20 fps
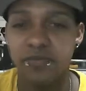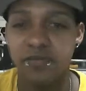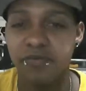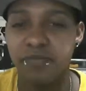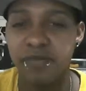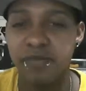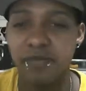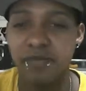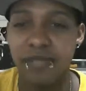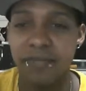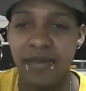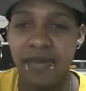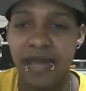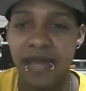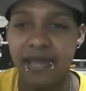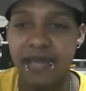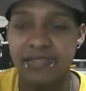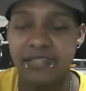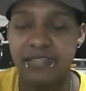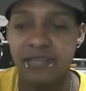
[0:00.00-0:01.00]
people that
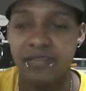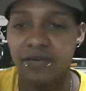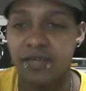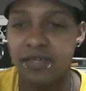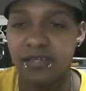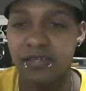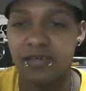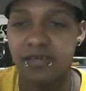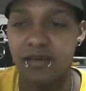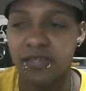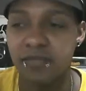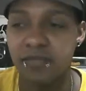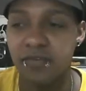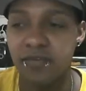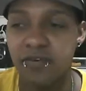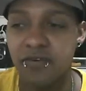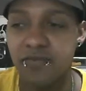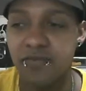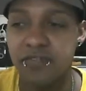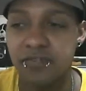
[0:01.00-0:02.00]
pass, and they'll kind of call them
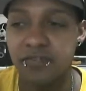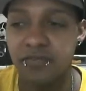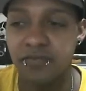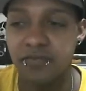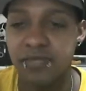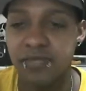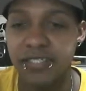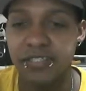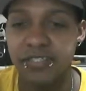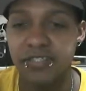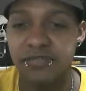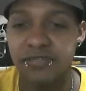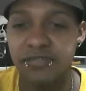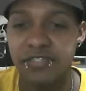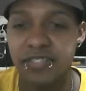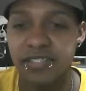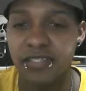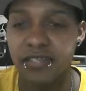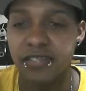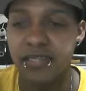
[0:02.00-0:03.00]
over to a room to get their
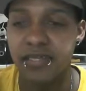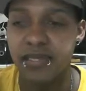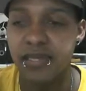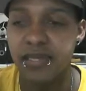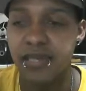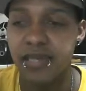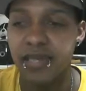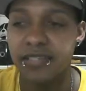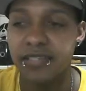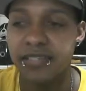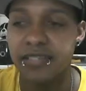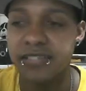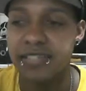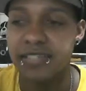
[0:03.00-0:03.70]
shit. And then it's